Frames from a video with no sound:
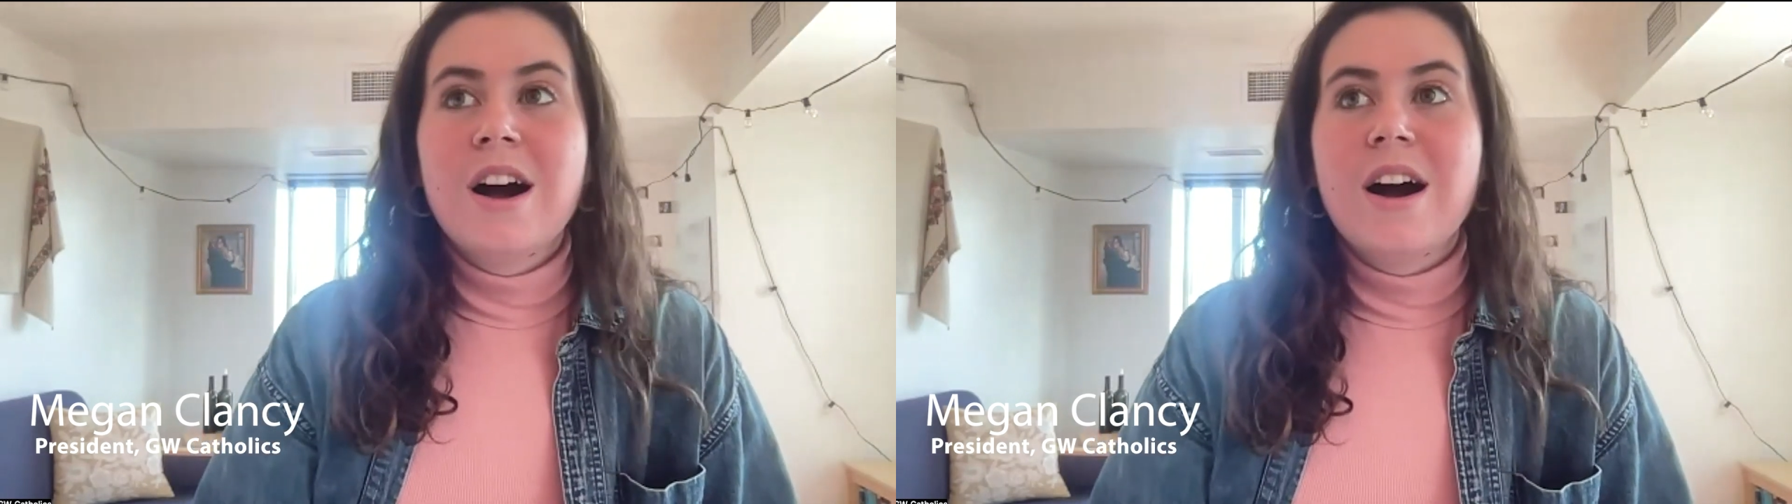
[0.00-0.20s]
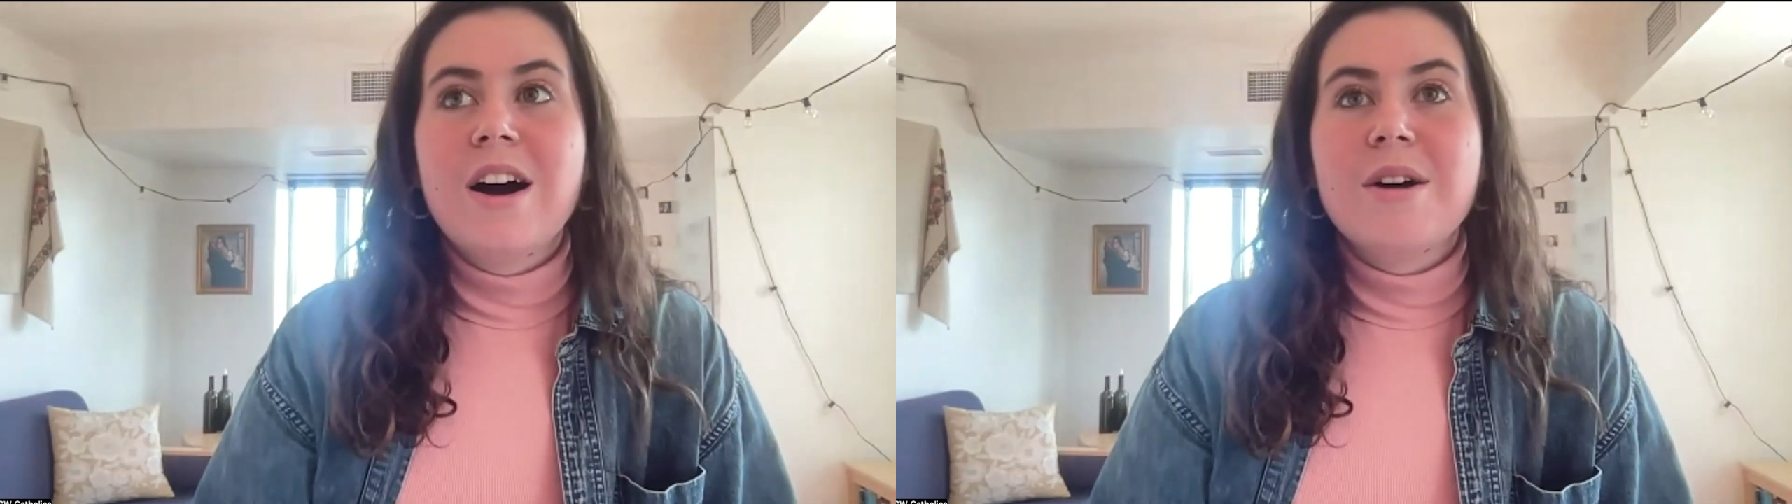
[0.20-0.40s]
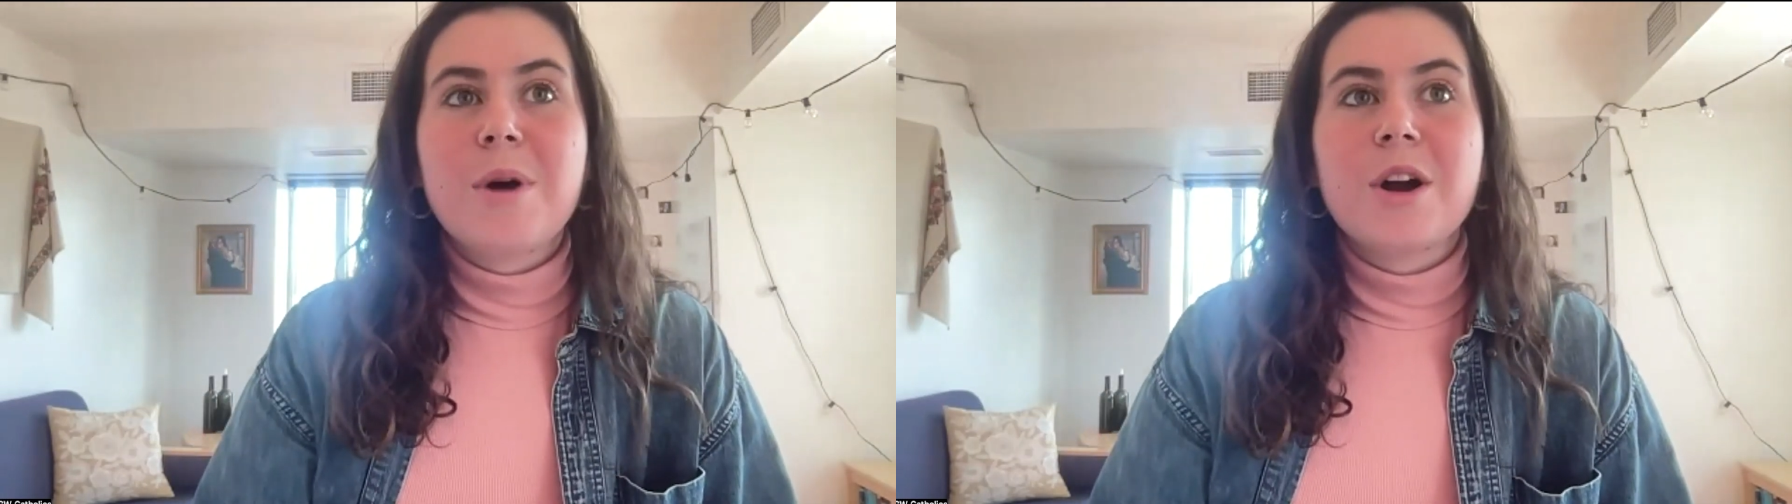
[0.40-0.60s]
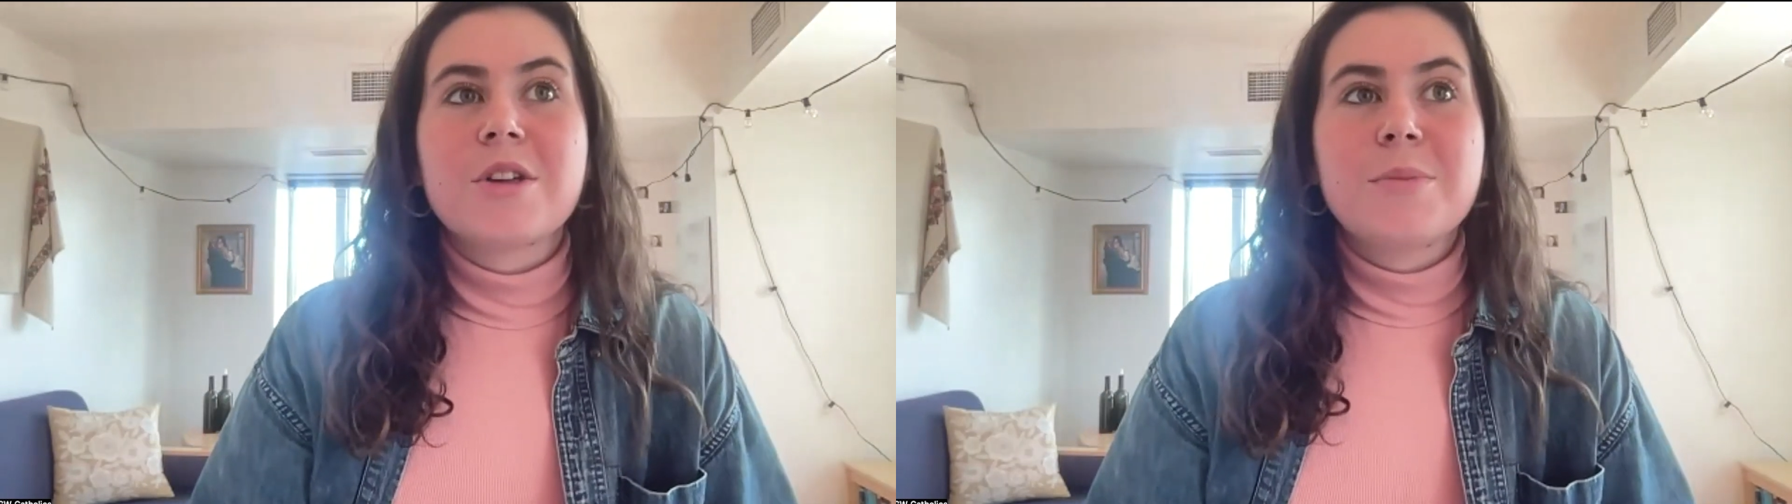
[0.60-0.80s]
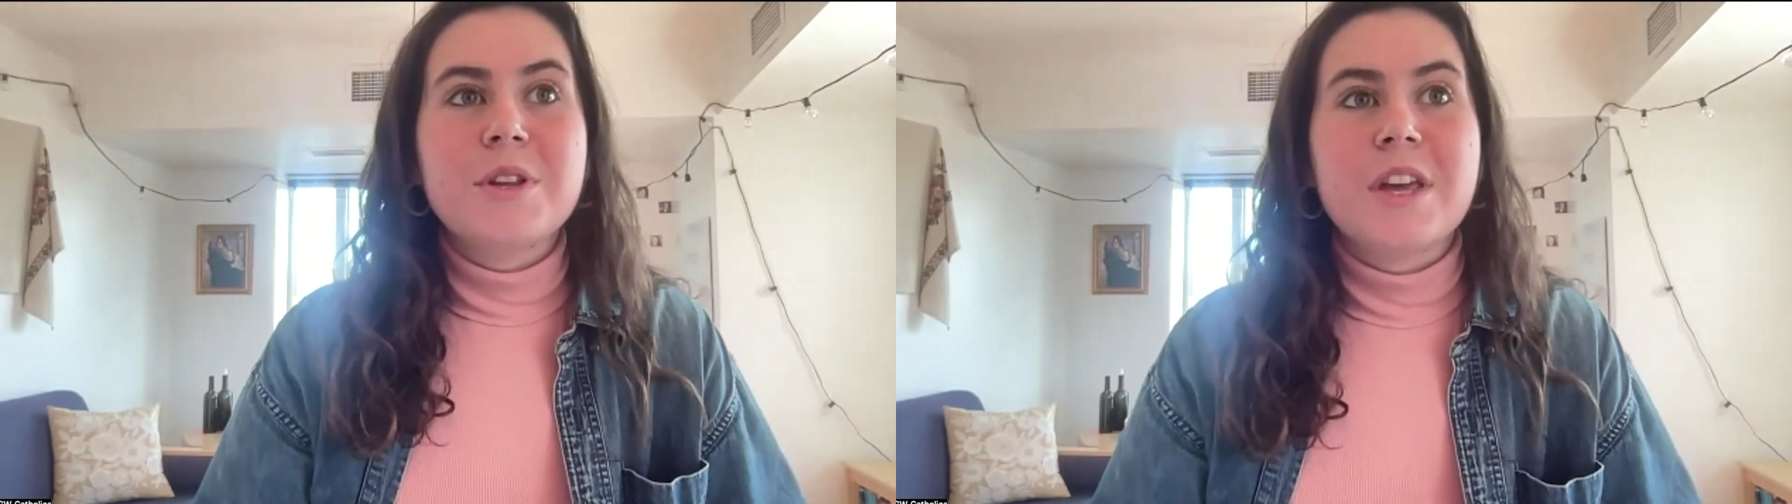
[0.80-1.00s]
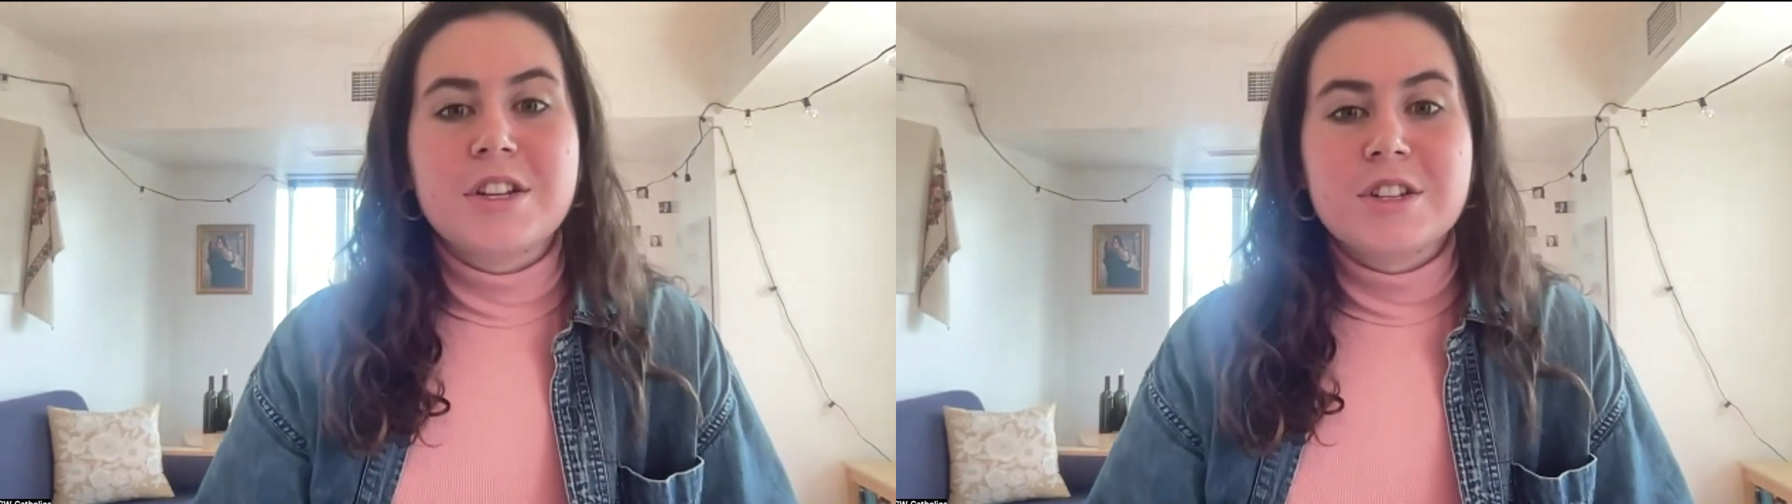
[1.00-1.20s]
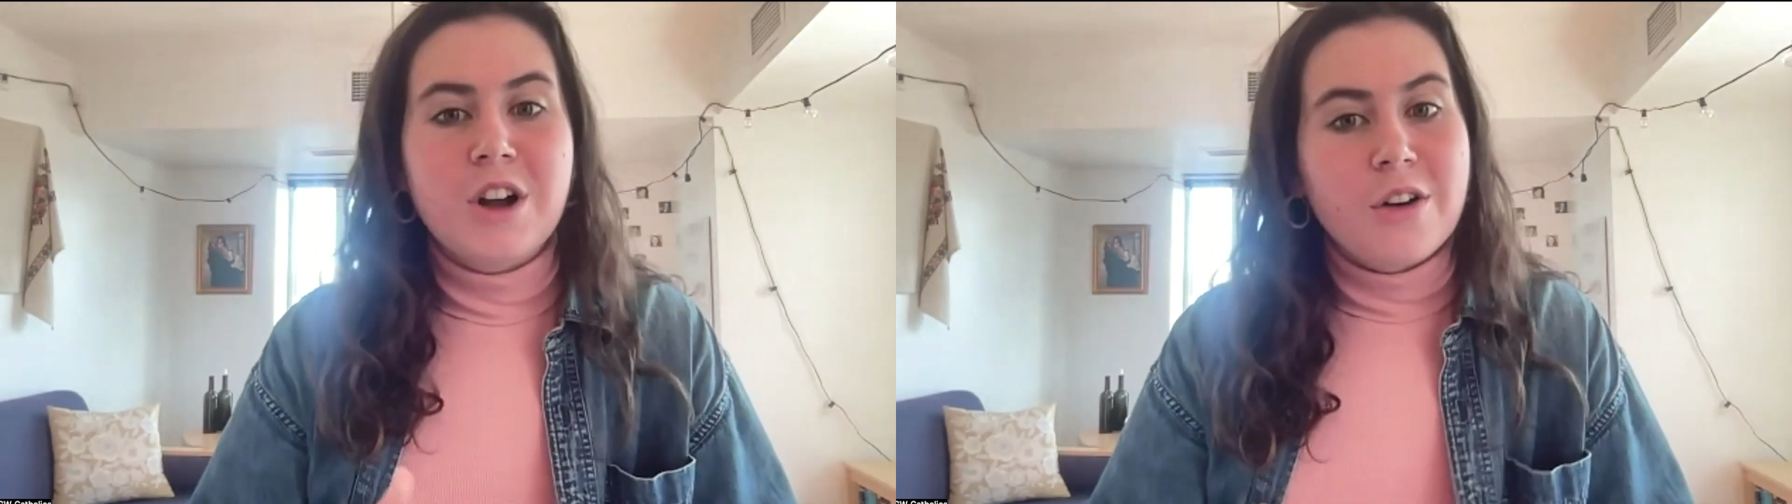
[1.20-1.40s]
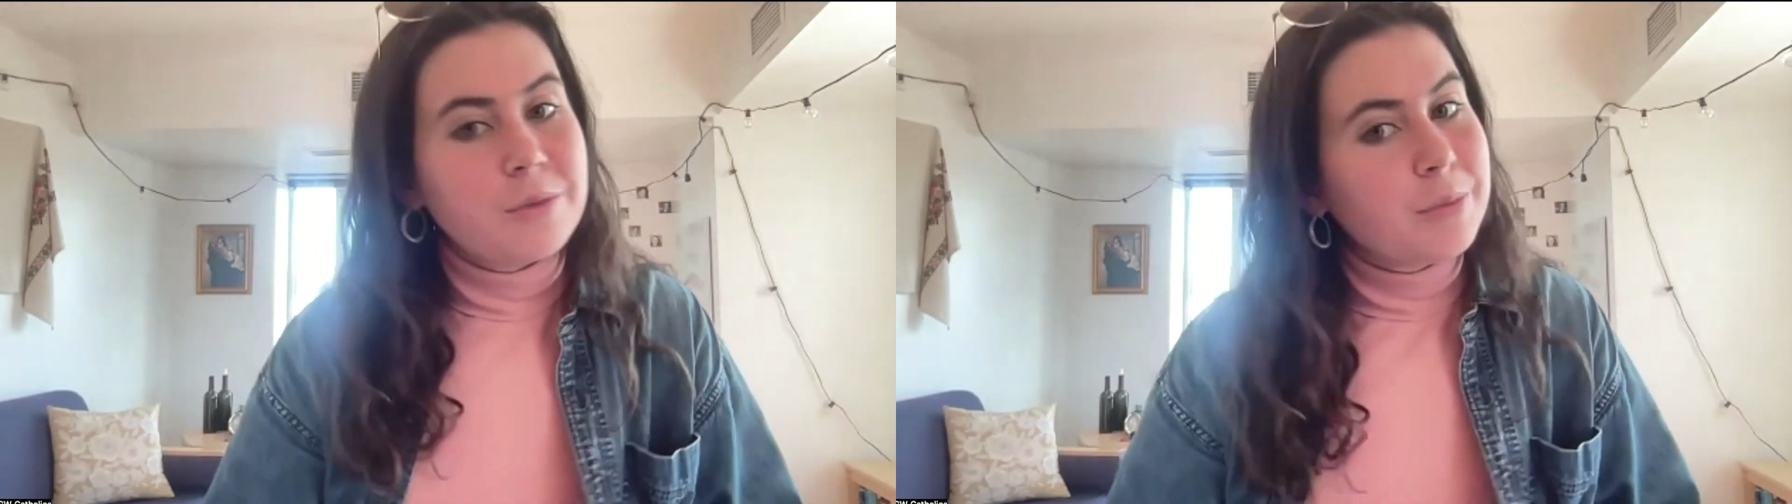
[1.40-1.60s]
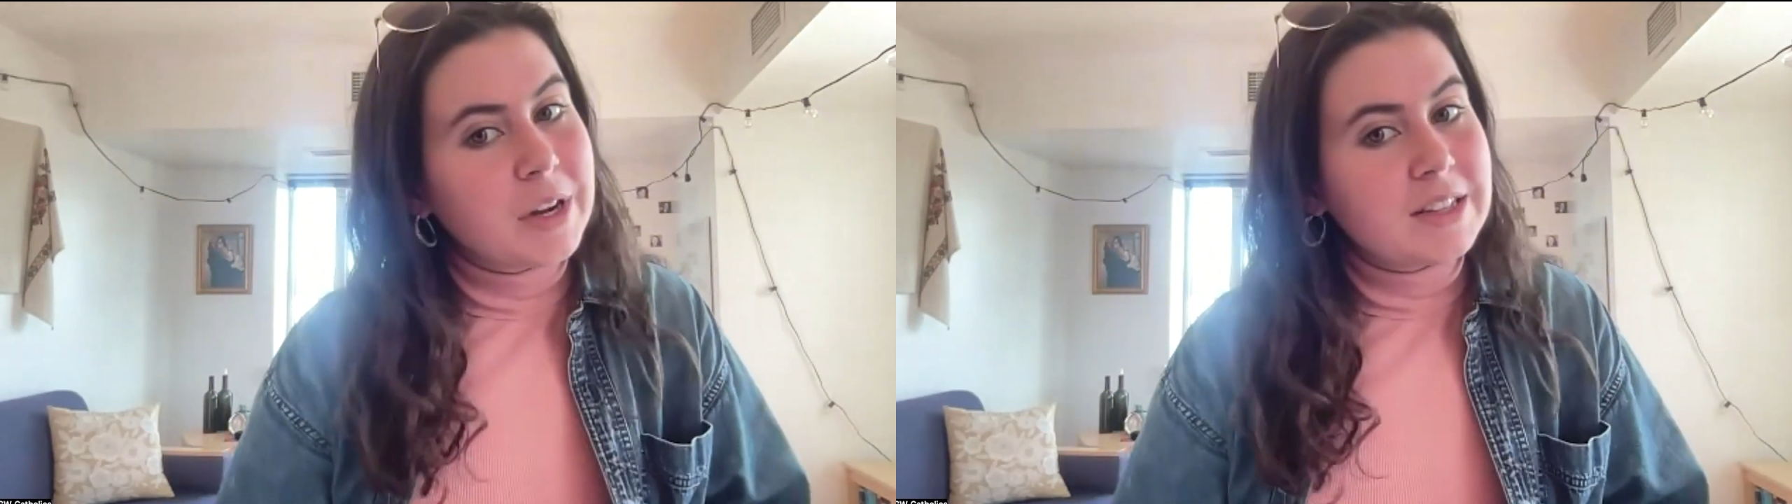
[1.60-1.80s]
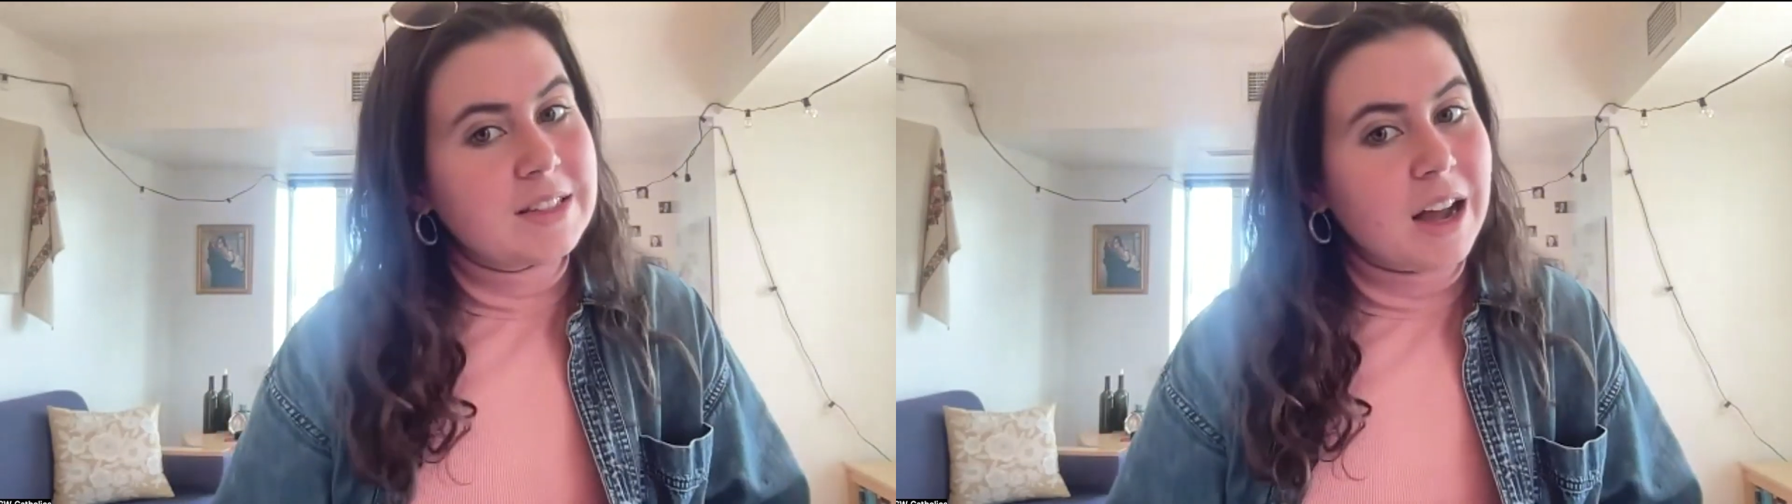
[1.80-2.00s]
our communication often
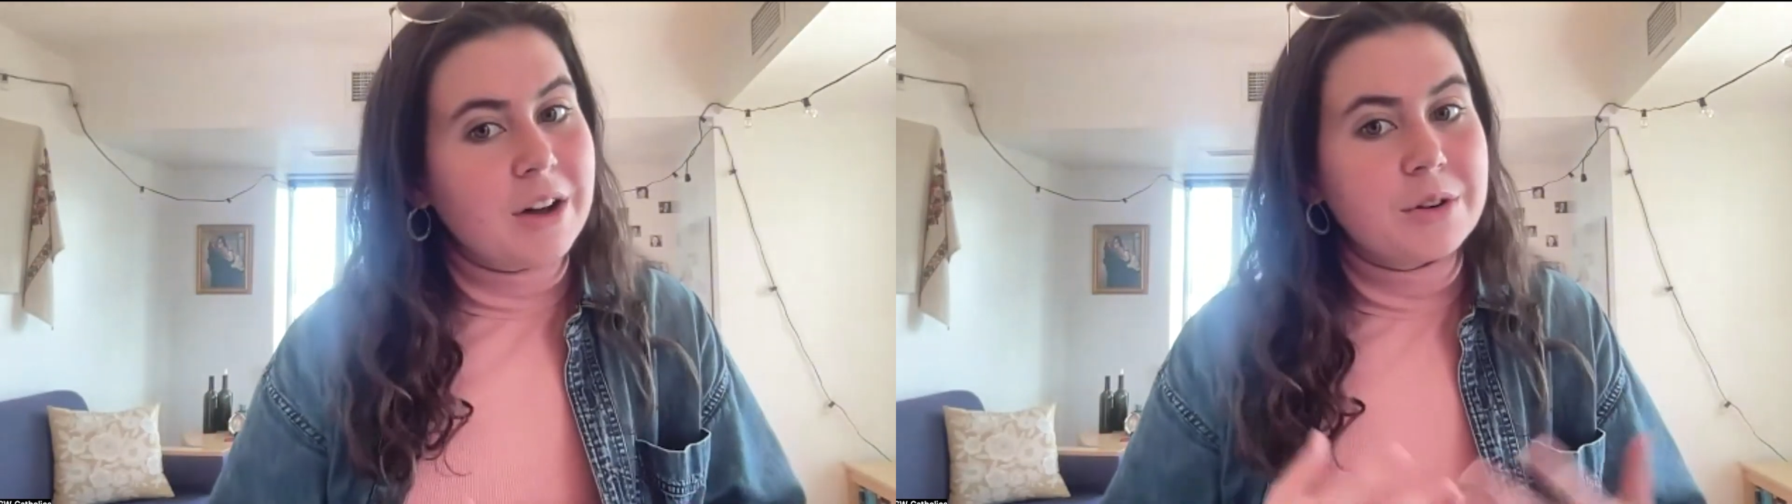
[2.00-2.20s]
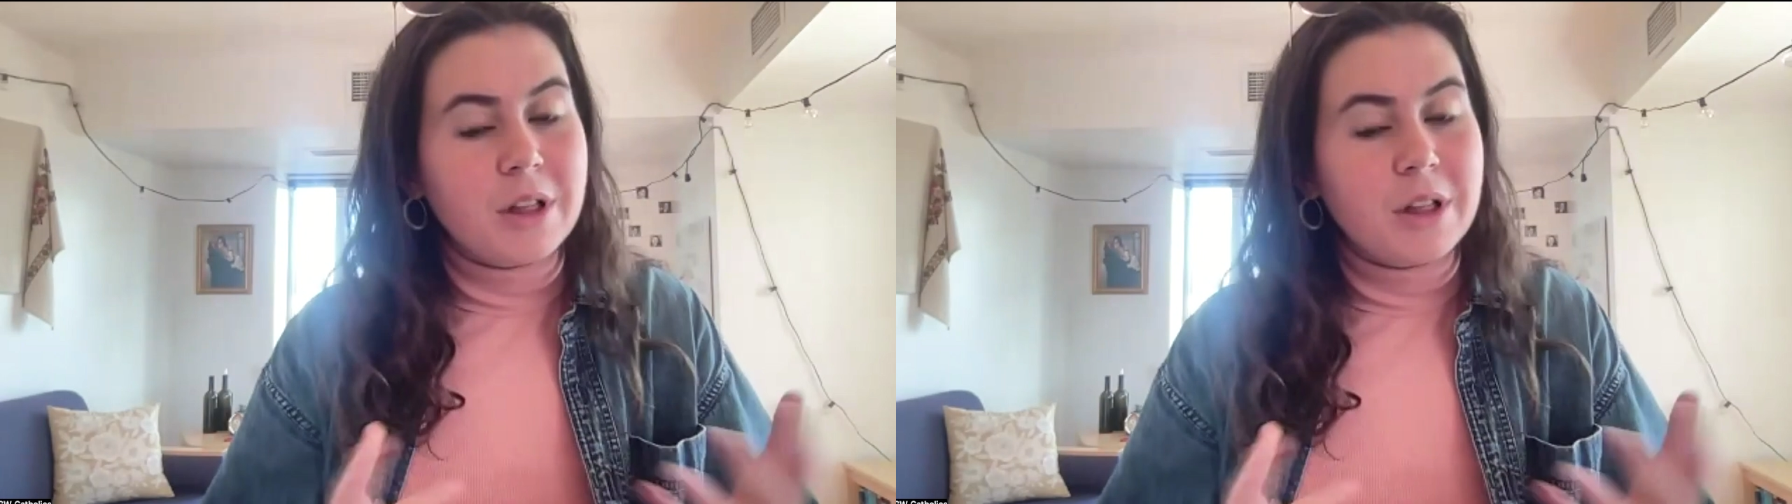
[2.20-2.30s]
breaks down,